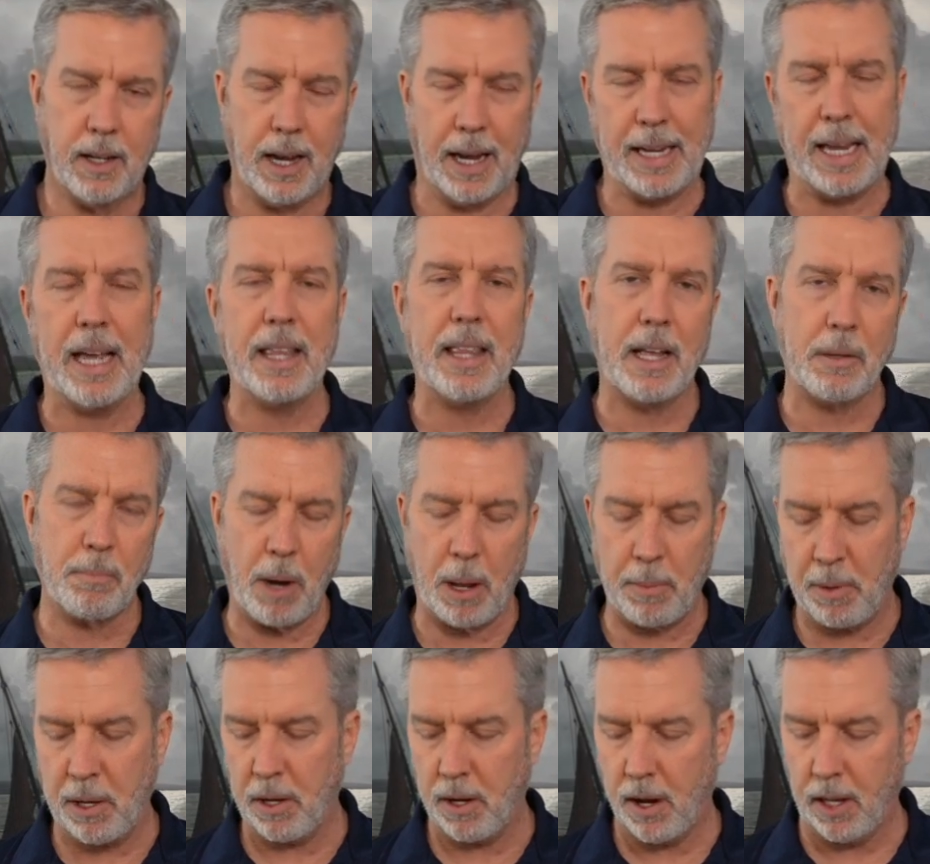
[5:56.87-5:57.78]
again, that
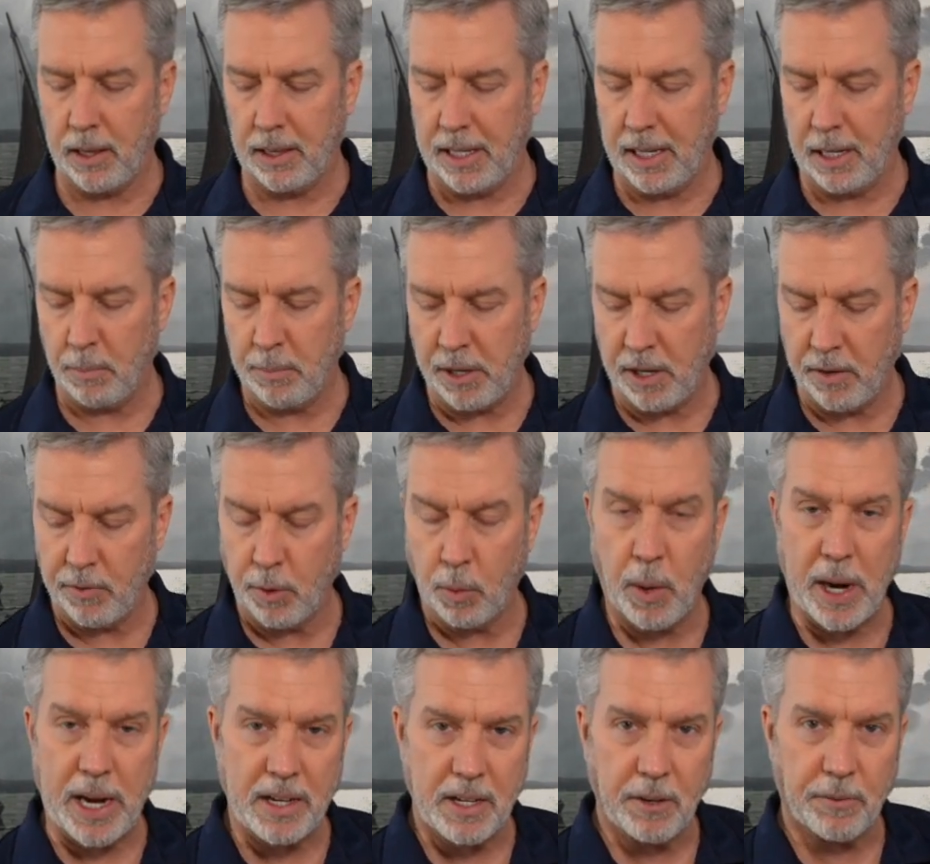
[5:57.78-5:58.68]
might be a little bit of
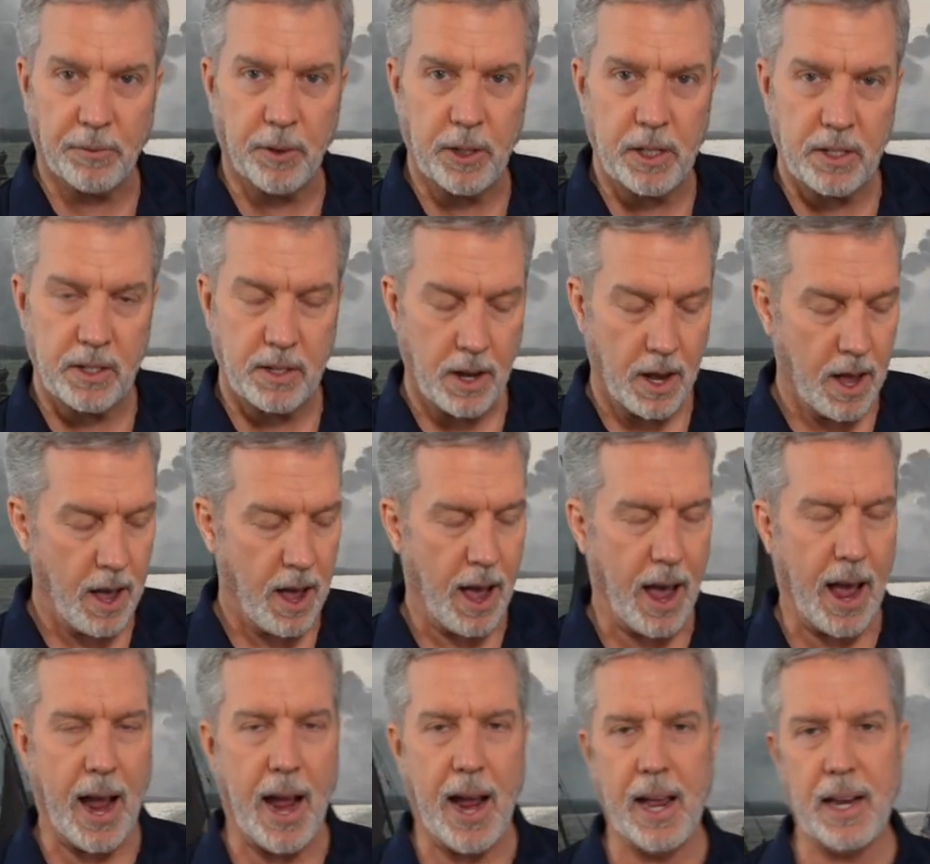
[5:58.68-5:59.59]
the weight difference
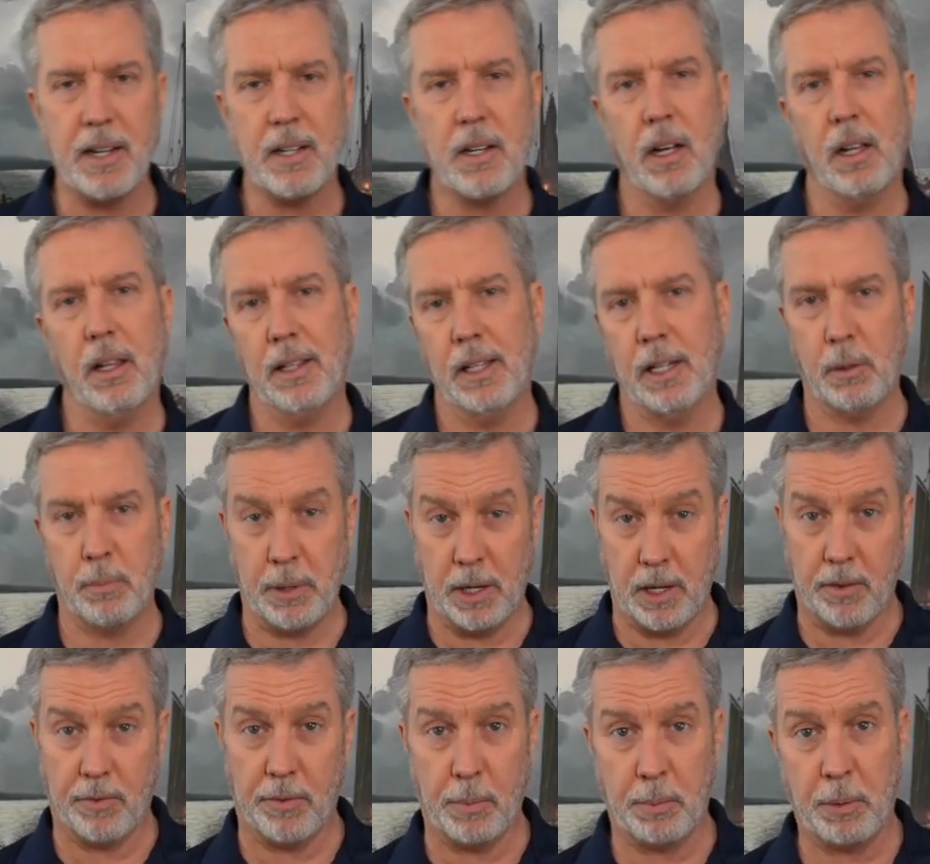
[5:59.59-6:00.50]
and a little
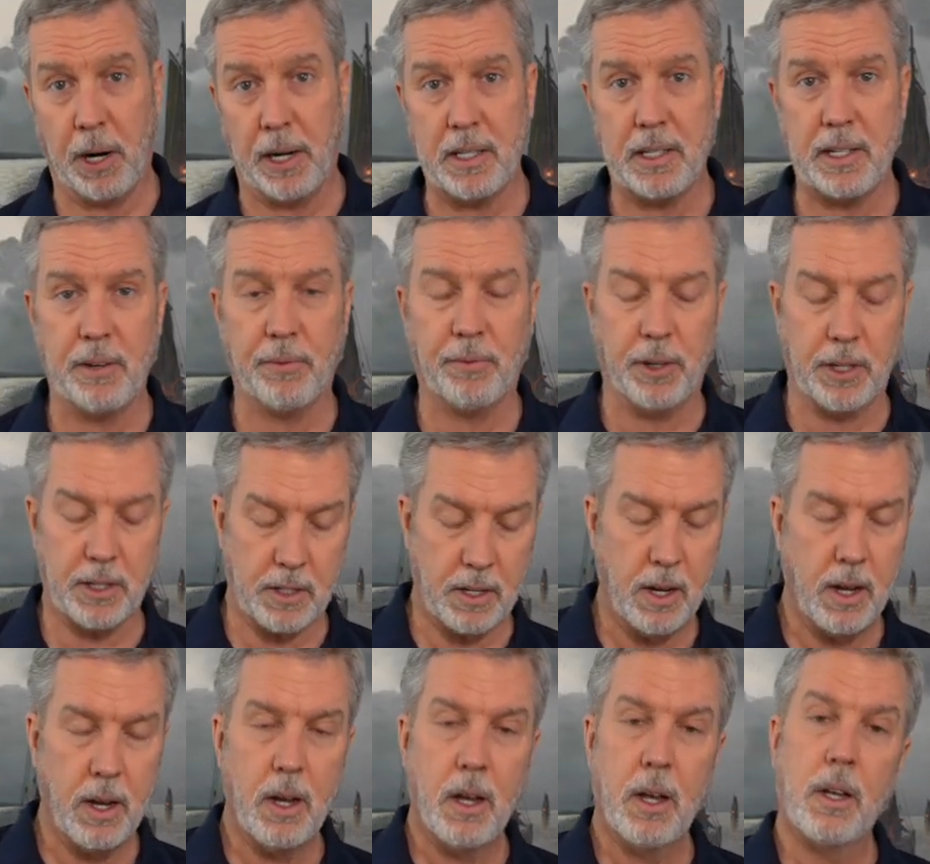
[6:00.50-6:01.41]
bit of the price difference.
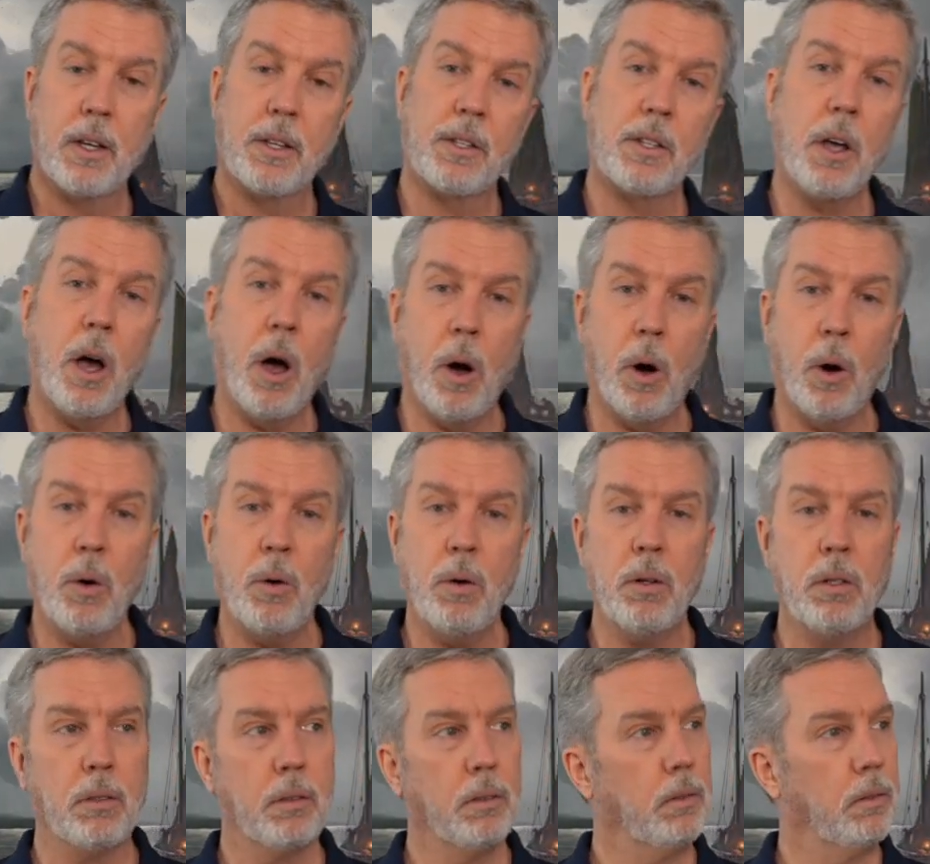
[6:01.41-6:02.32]

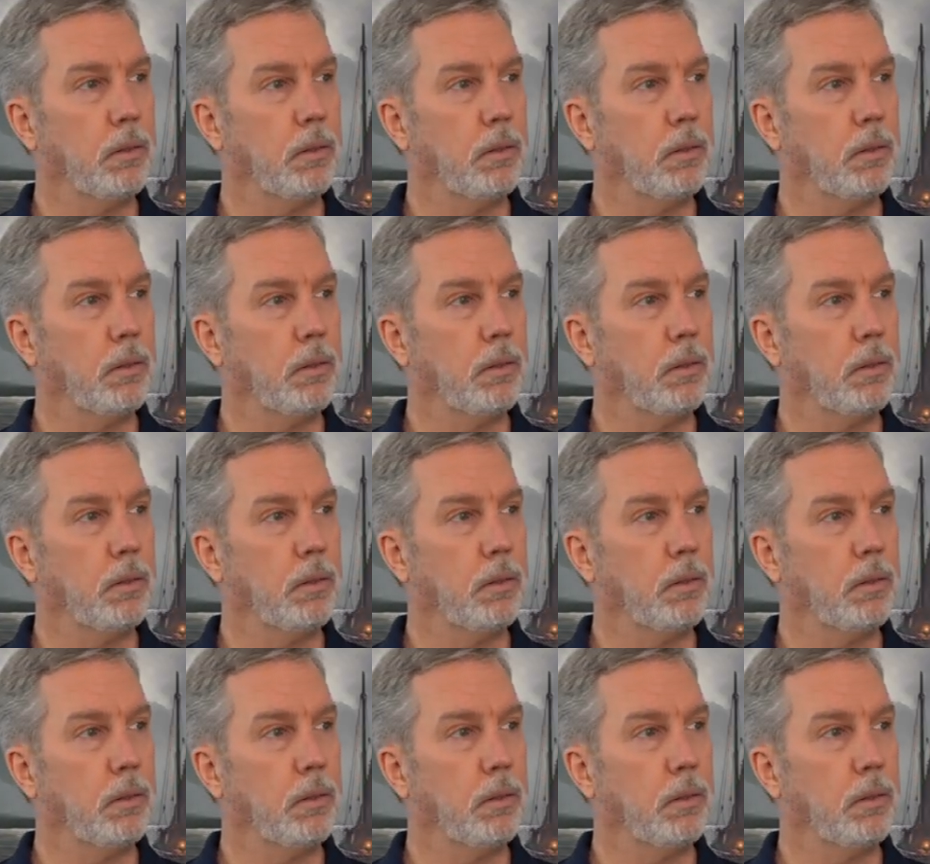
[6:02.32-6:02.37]
So